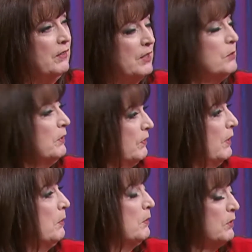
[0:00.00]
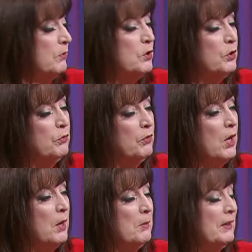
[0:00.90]
That's where the family was originally
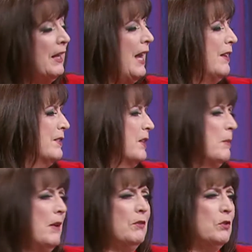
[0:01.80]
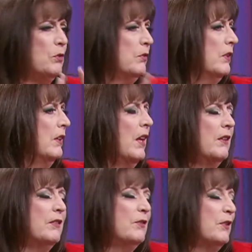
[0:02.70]
from. And they had us come out to do a lot
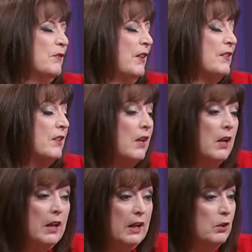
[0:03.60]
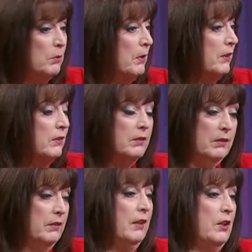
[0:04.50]
of different events. And her mother,
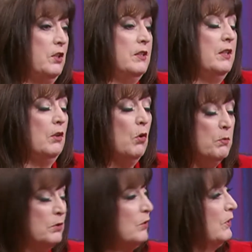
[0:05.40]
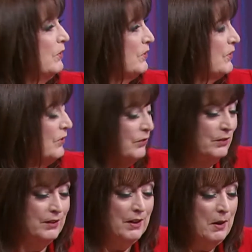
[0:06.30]
like she said, homeschooled those
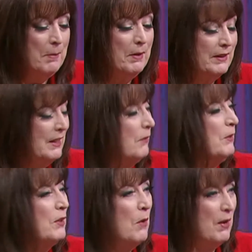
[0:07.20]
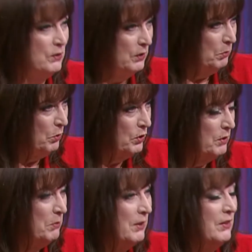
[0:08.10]
children, but they would go out to the
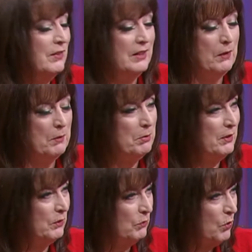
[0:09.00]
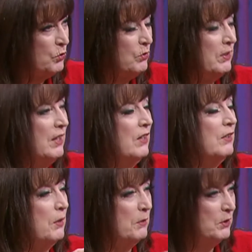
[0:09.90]
abortion mill and they would pray the rosary there.
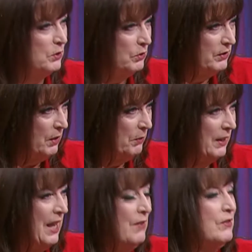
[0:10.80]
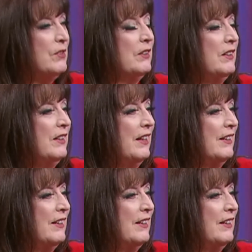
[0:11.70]
They would do sidewalk counseling.